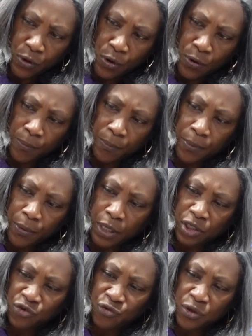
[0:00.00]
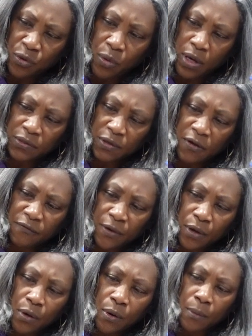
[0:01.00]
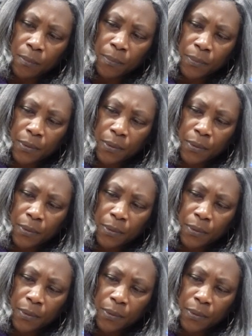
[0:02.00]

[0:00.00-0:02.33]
cup, 3/4 of a cup,